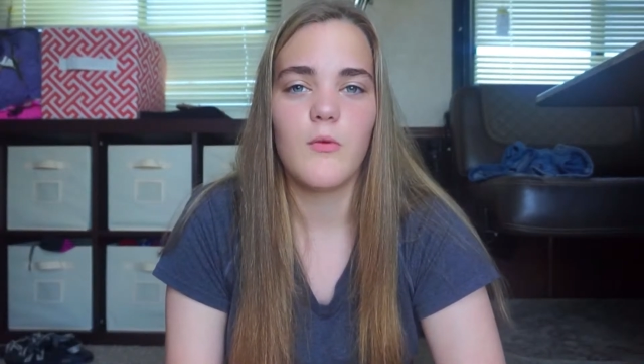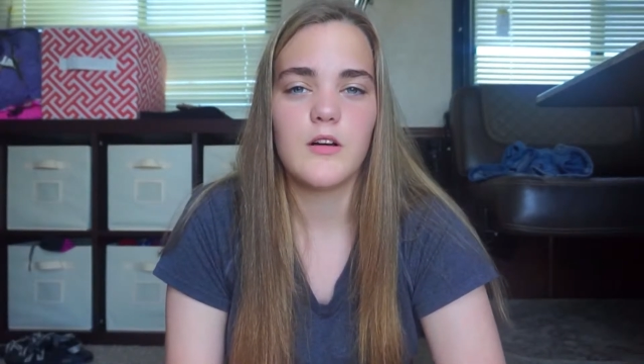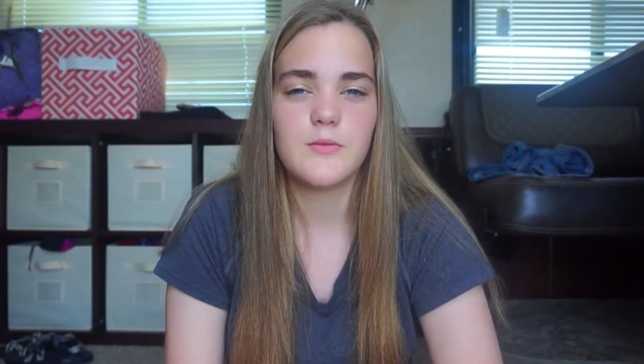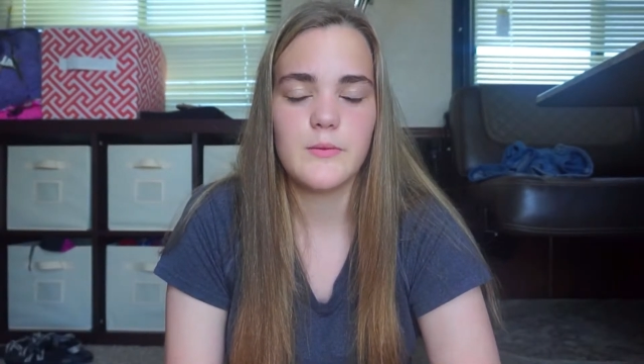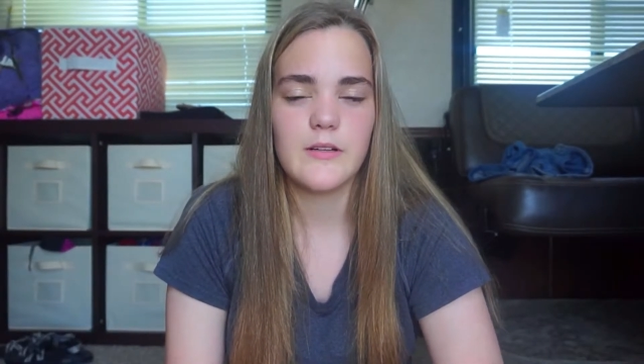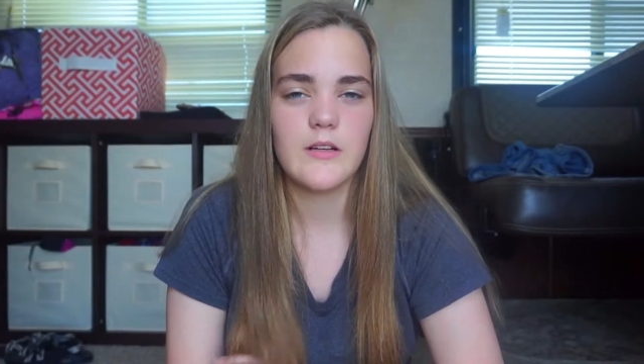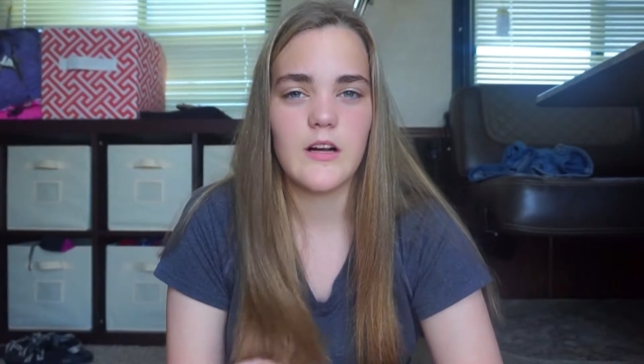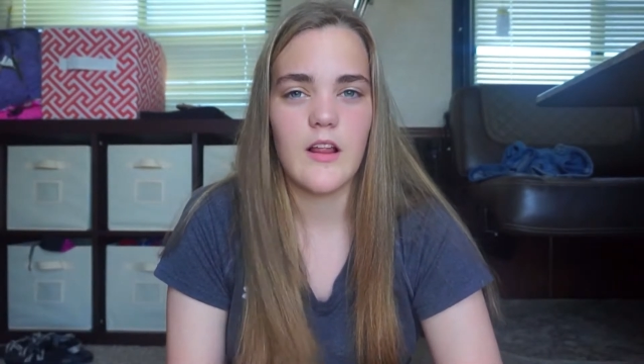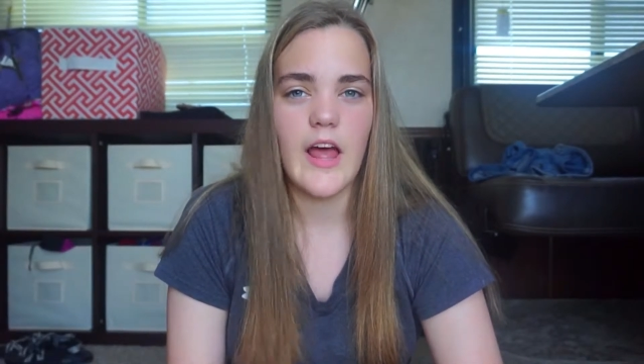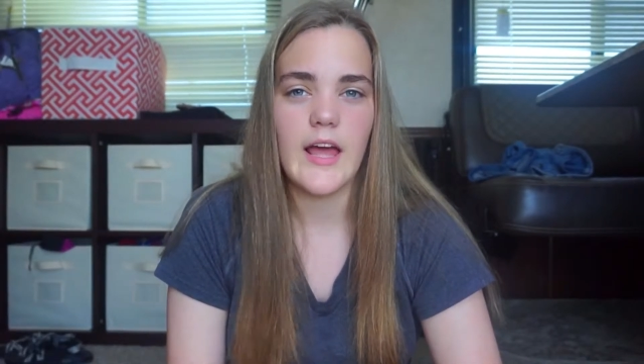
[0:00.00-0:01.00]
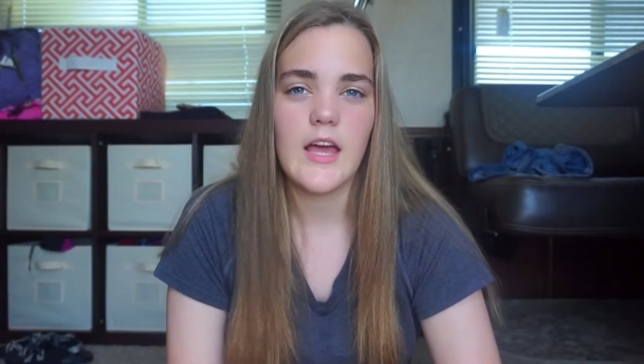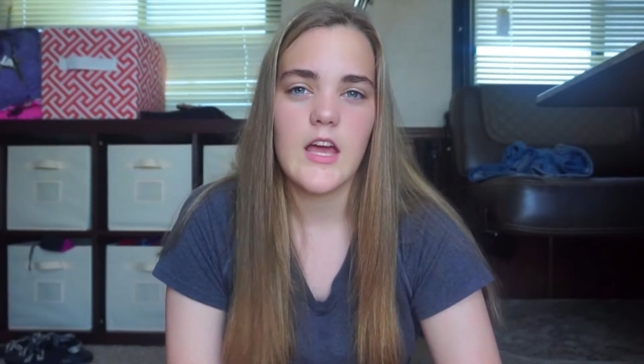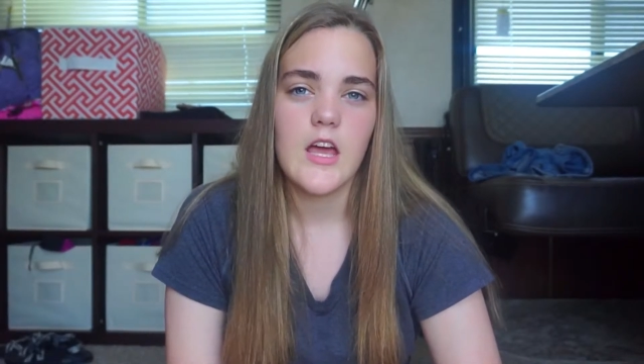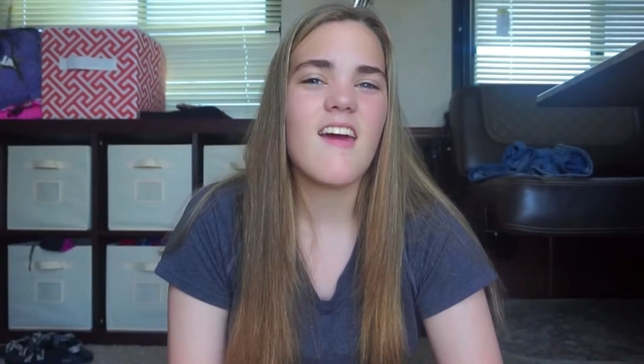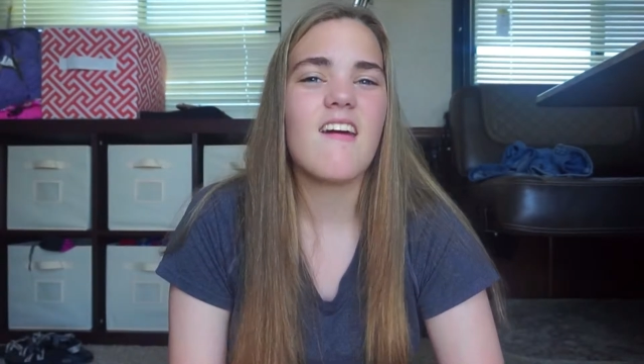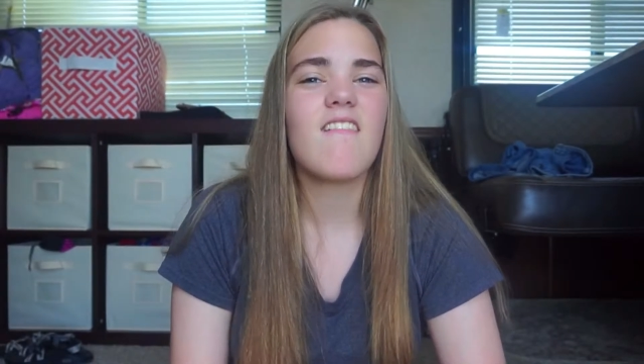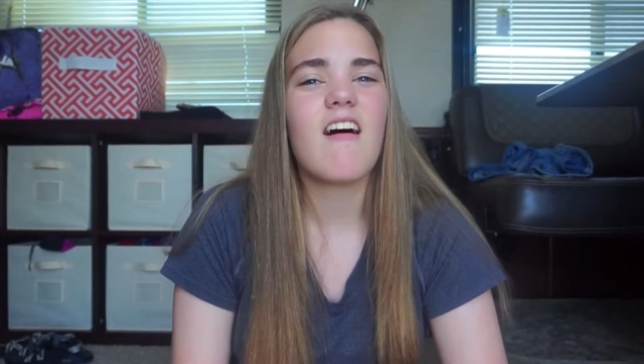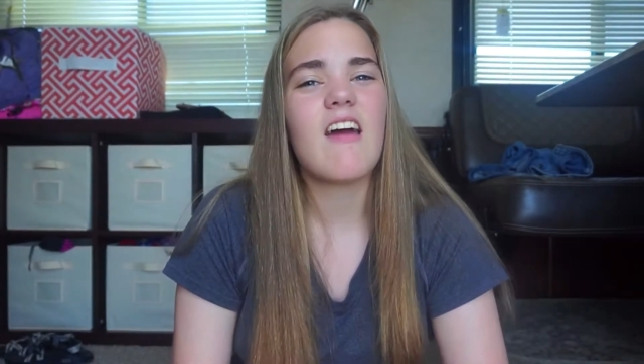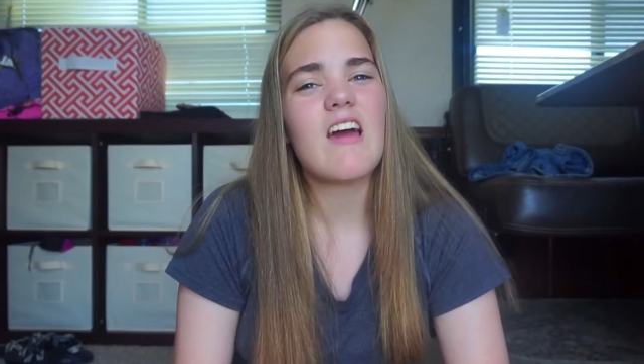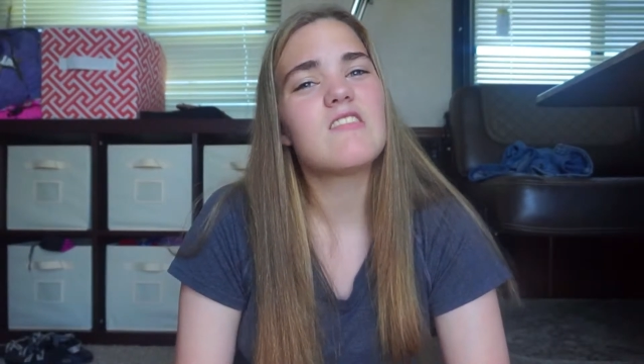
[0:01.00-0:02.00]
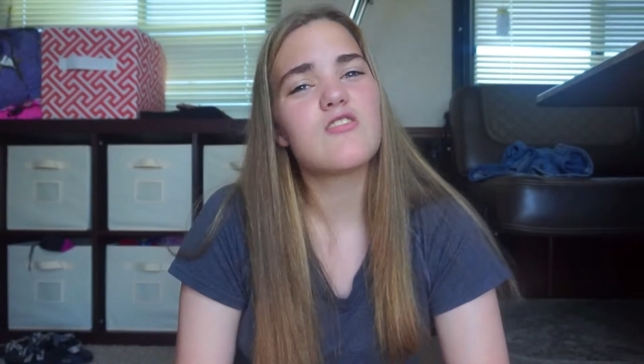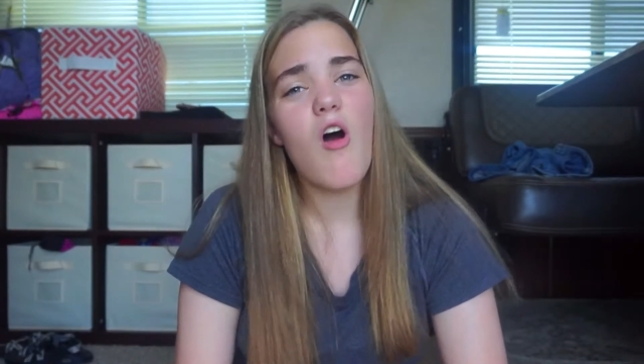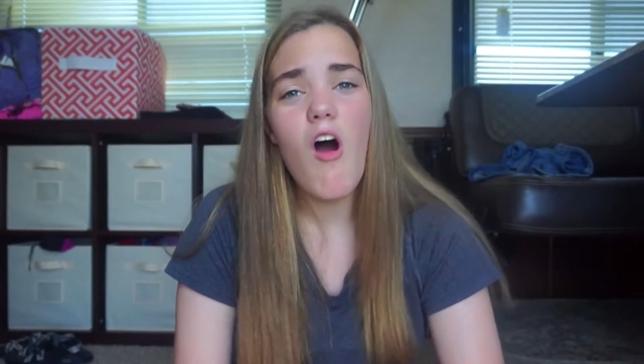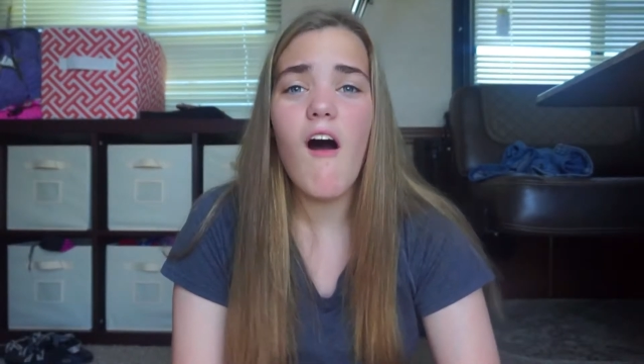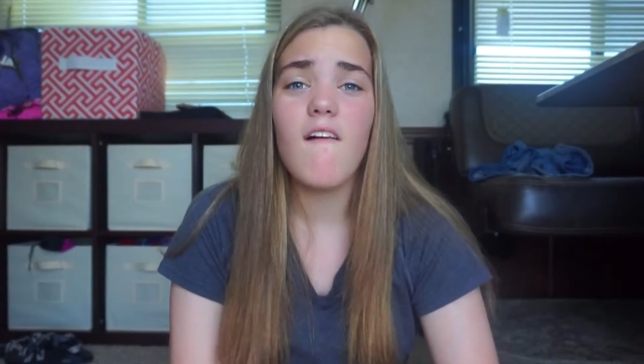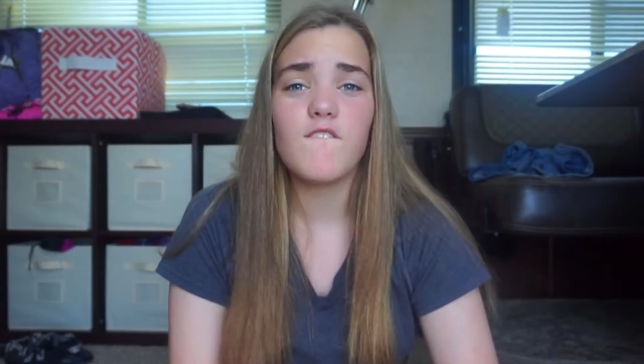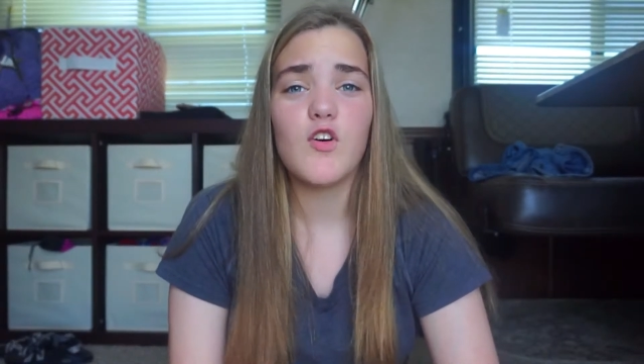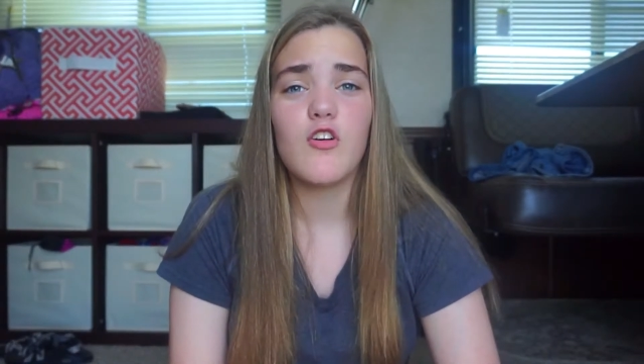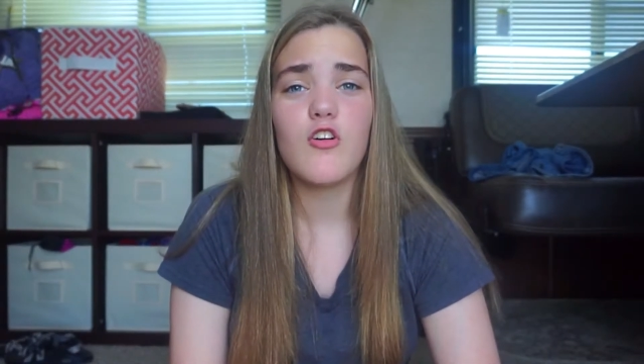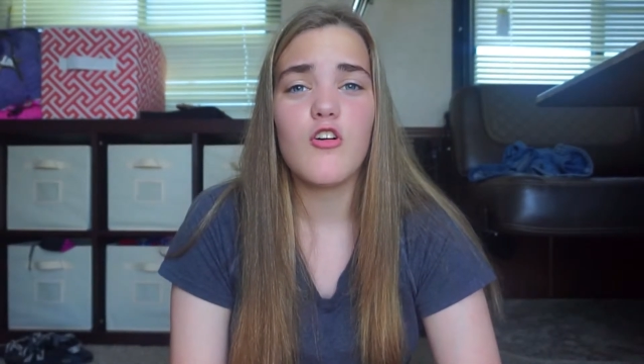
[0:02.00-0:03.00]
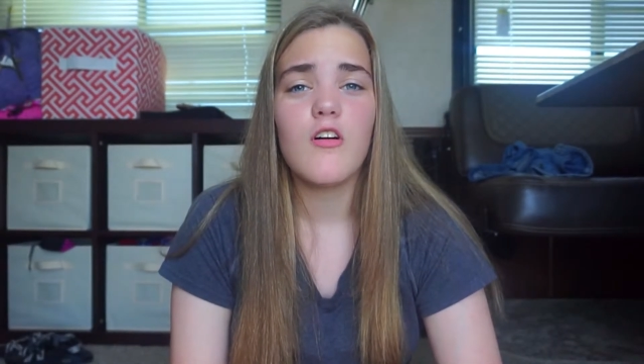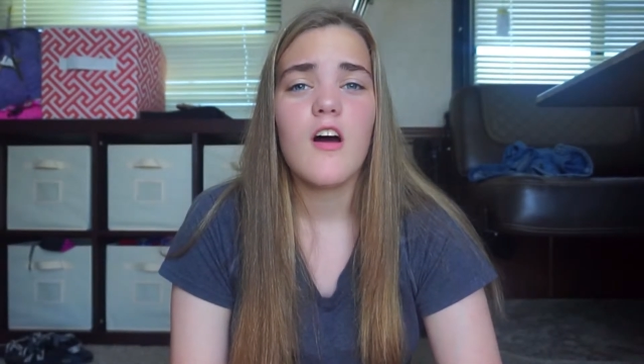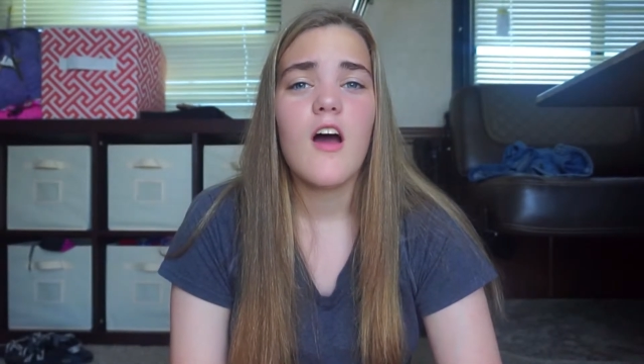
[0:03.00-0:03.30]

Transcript: Most people are like, hey, like, it's awful